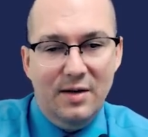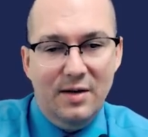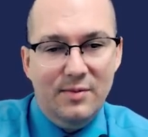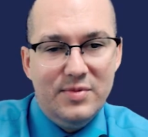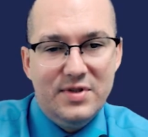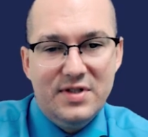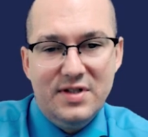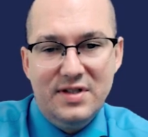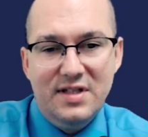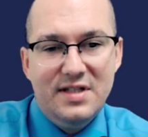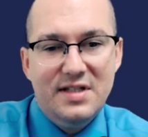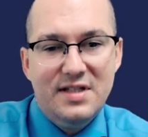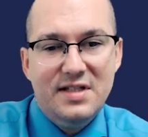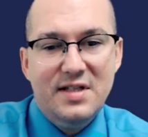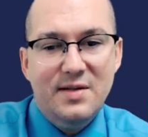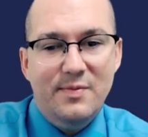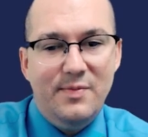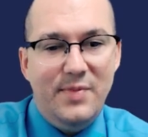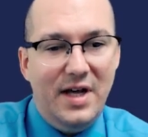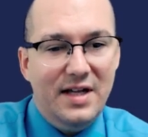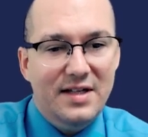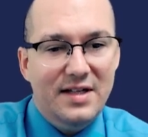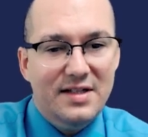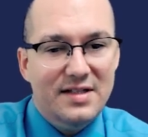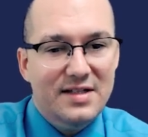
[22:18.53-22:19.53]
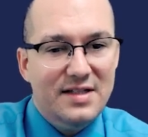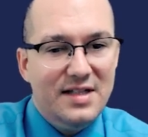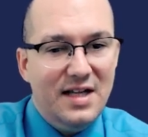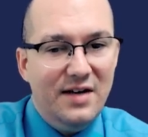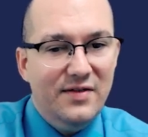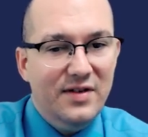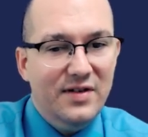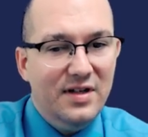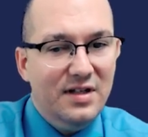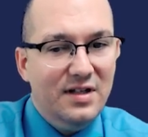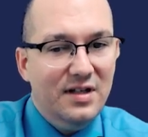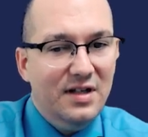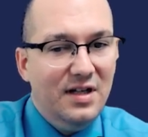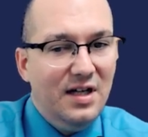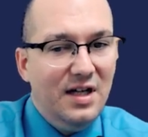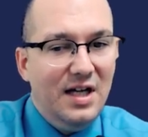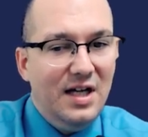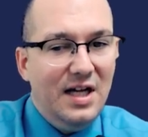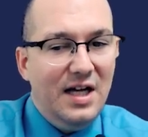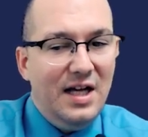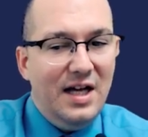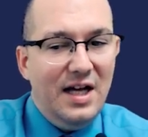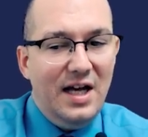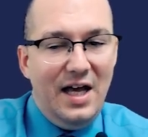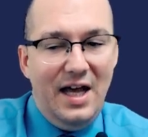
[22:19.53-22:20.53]
So this is a band 7.
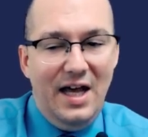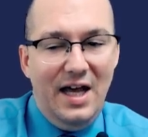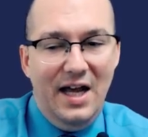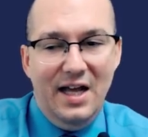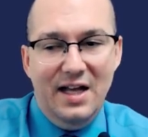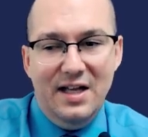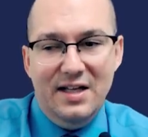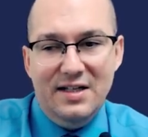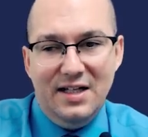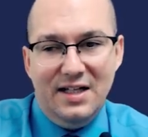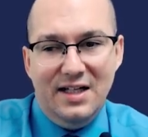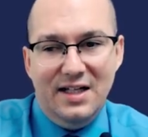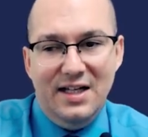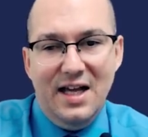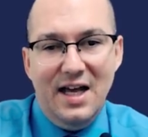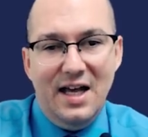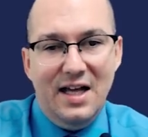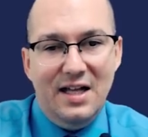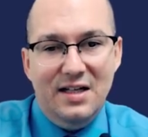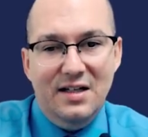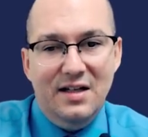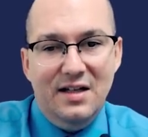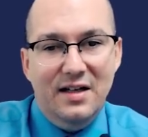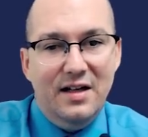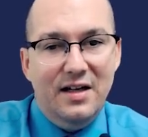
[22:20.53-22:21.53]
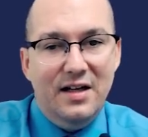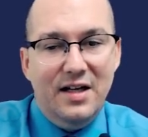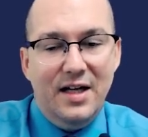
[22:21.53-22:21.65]
And again,